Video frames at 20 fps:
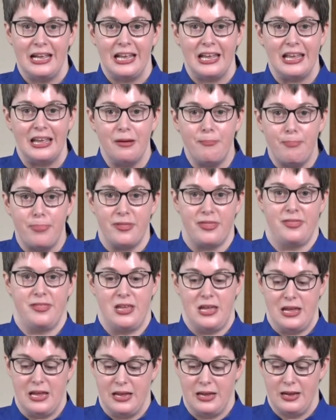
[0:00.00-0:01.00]

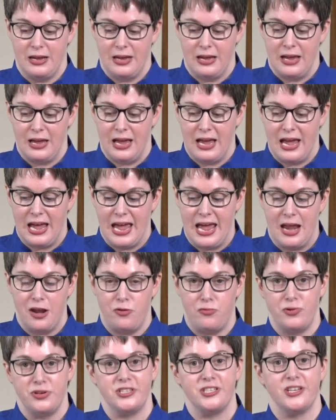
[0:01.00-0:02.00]
empathy, and
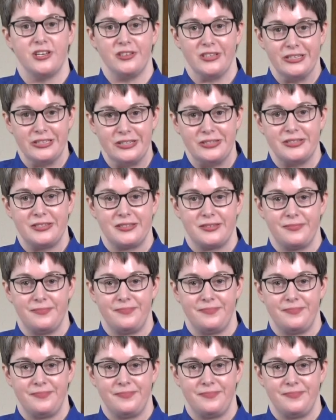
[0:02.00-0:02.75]
resilience.